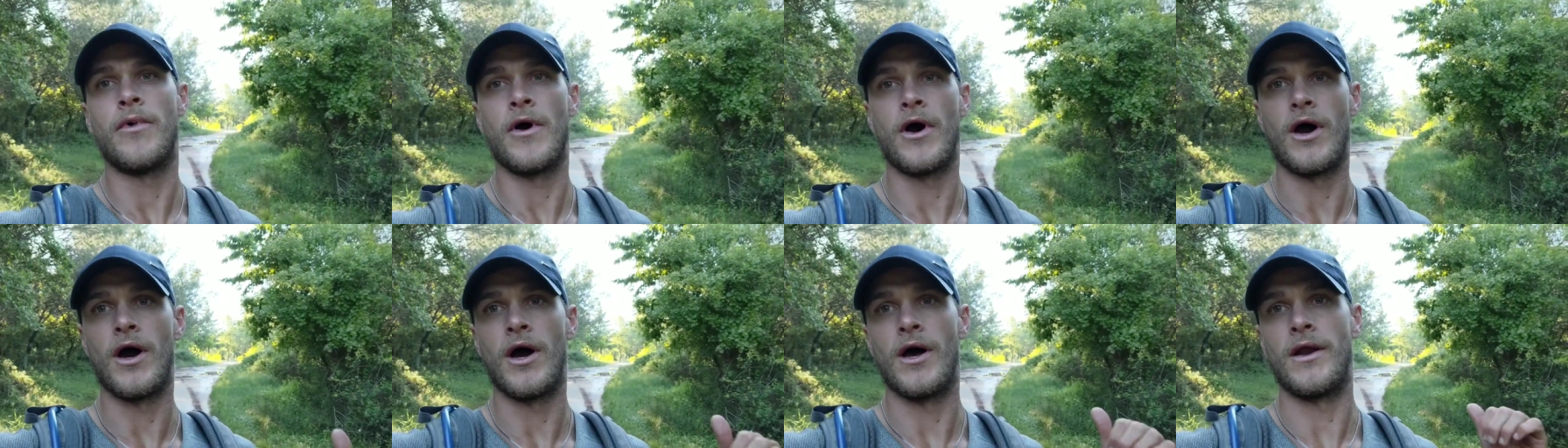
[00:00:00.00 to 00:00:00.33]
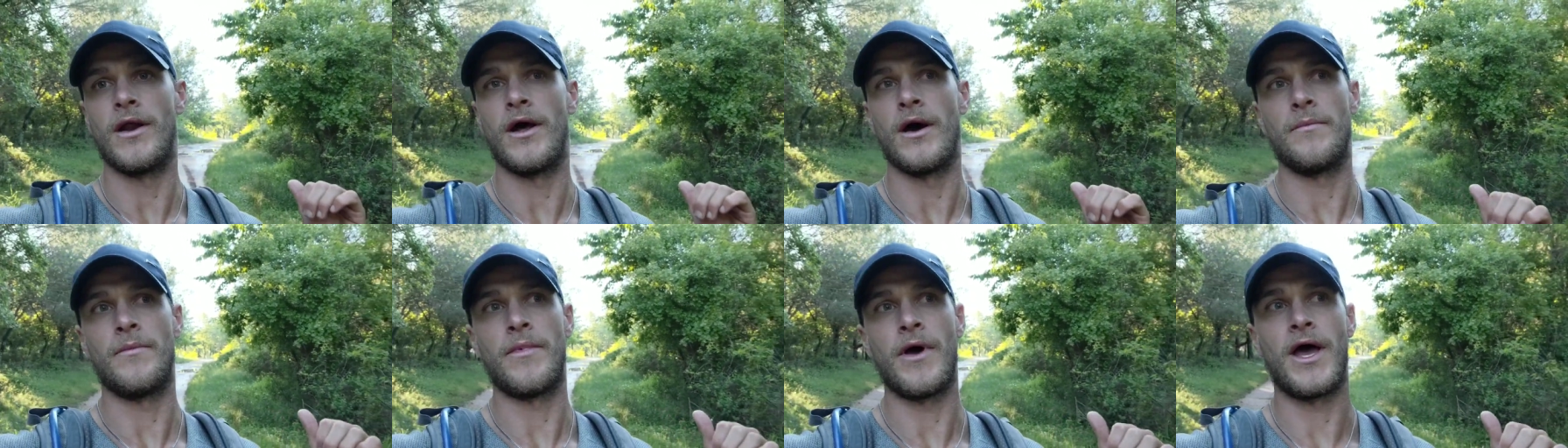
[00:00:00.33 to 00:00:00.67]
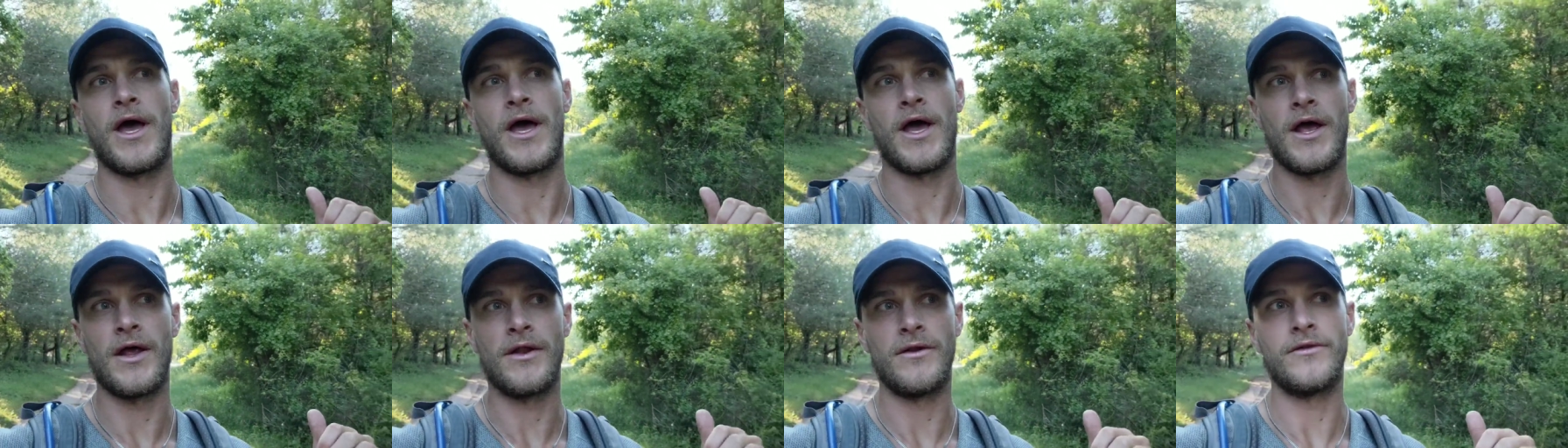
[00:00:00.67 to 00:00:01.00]
but up
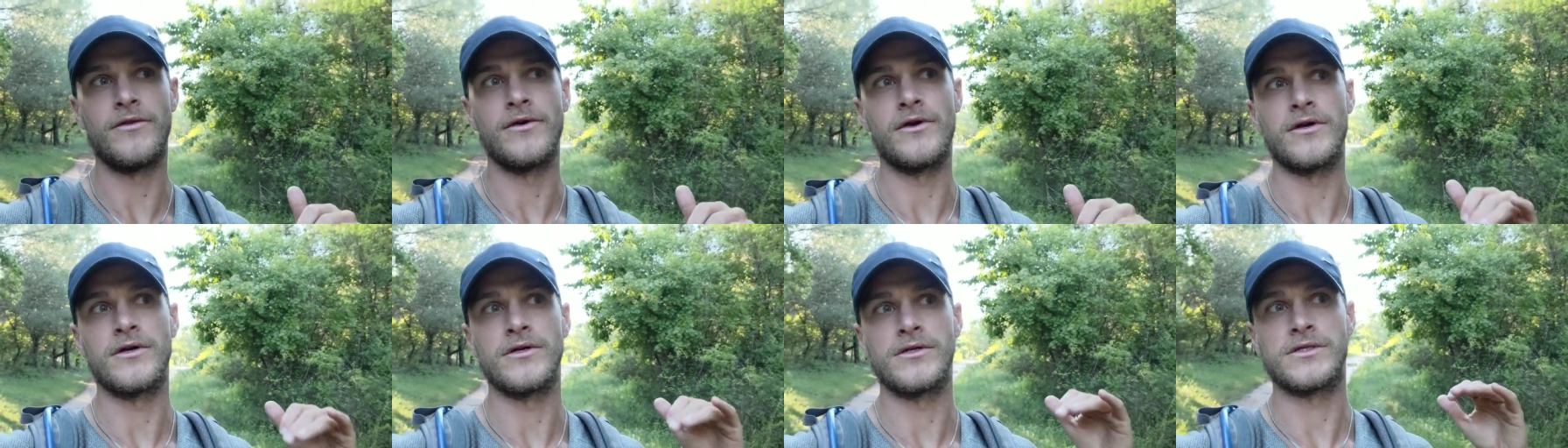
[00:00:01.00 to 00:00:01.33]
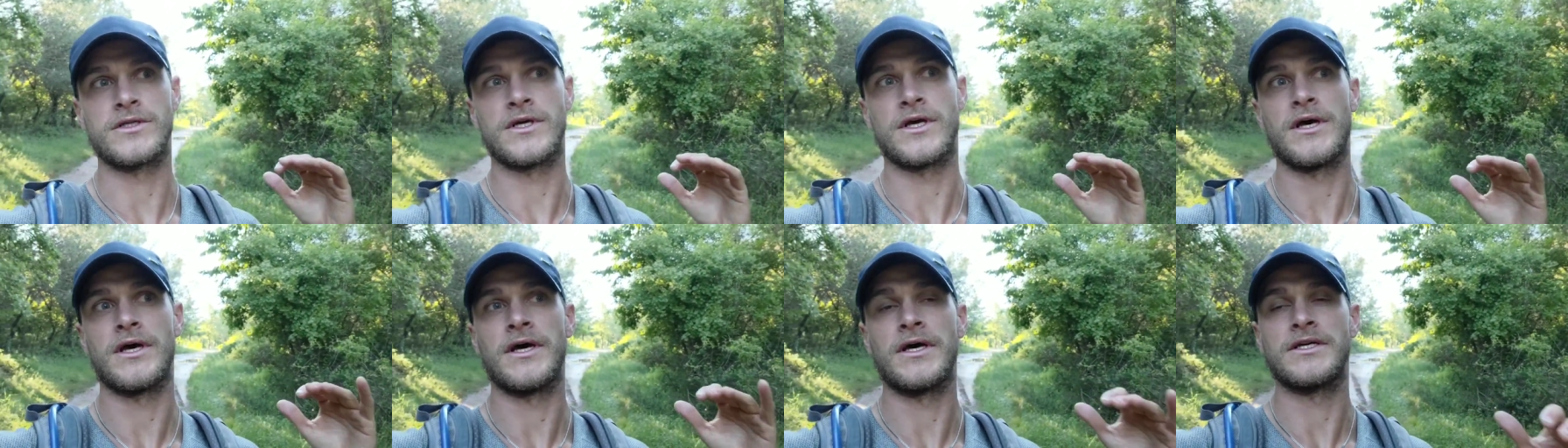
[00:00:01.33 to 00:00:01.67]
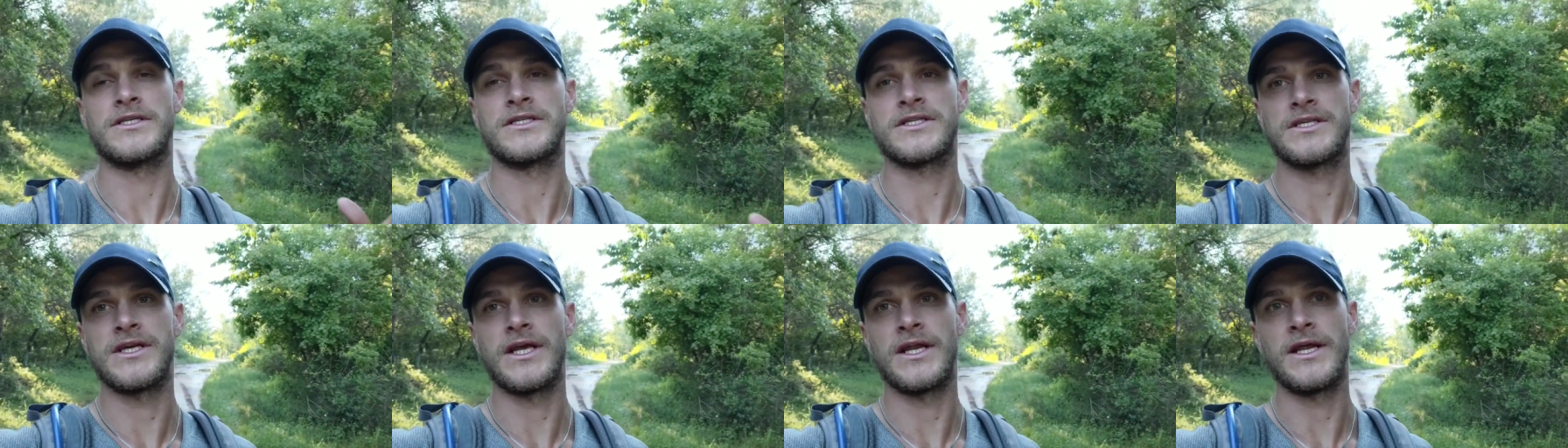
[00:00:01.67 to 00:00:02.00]
ahead there's
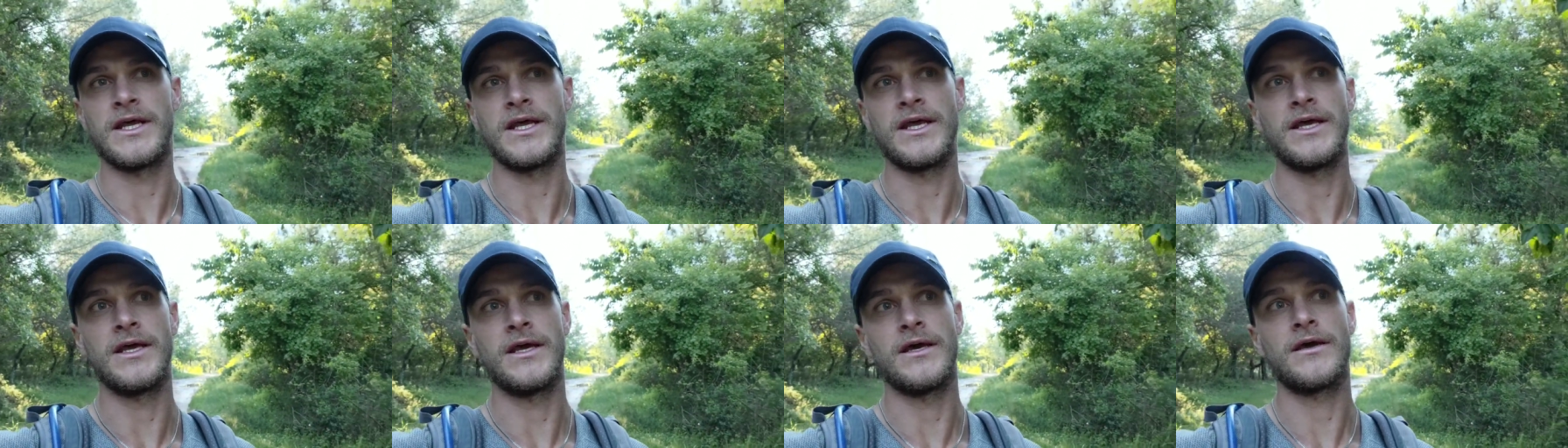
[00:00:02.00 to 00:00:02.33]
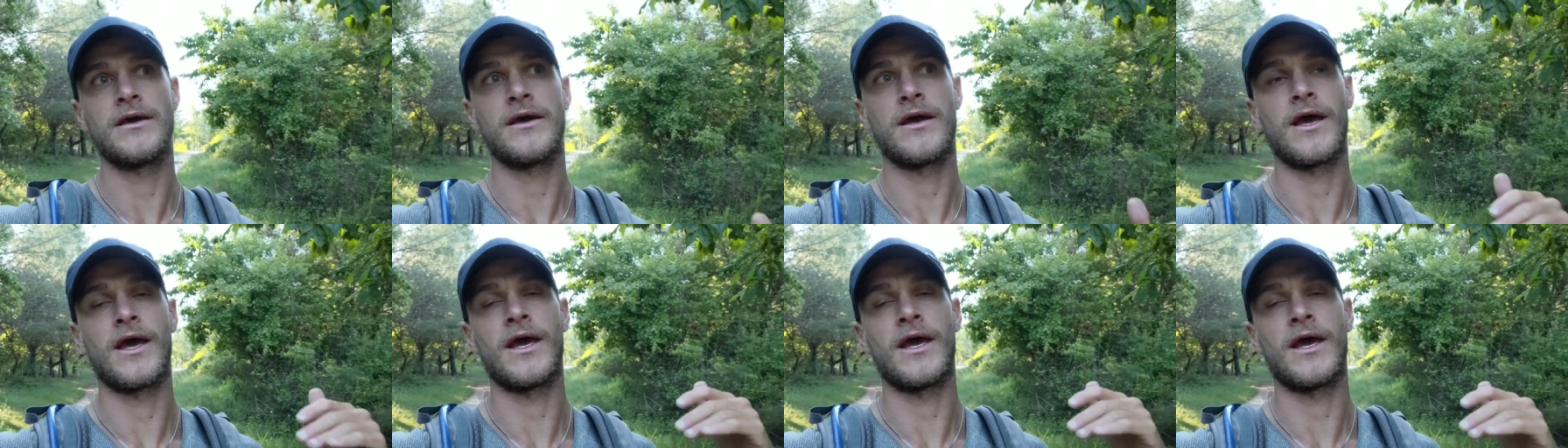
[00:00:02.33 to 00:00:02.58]
a city